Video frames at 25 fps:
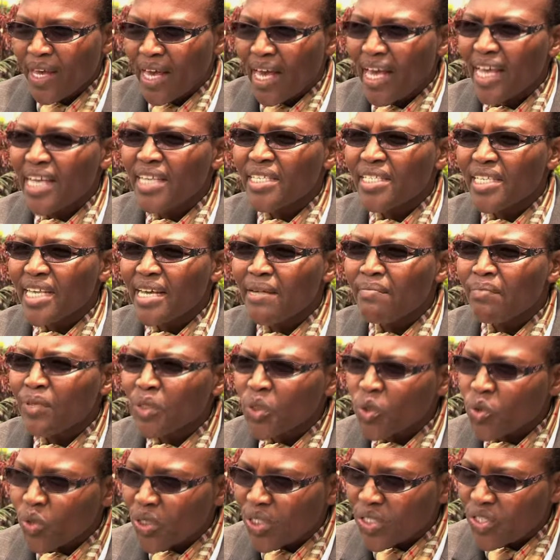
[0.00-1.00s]
is able
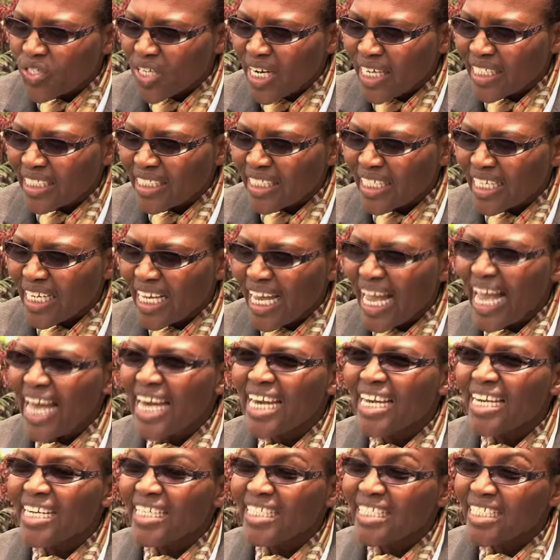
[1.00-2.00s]
to attract and
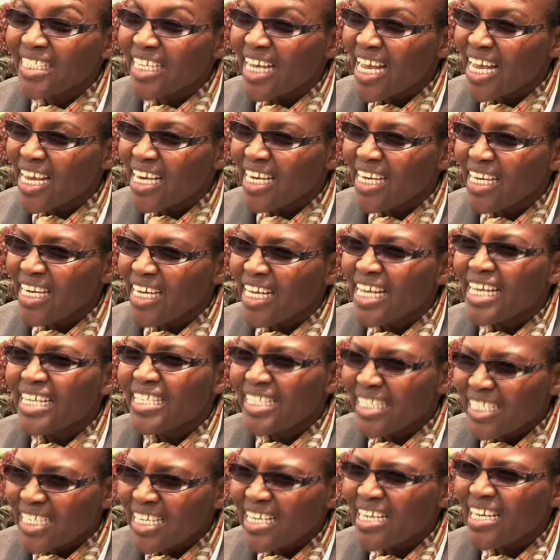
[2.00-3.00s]
retain
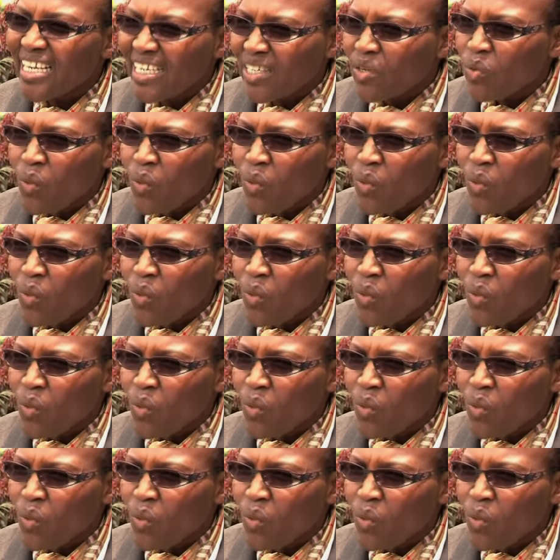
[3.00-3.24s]
skilled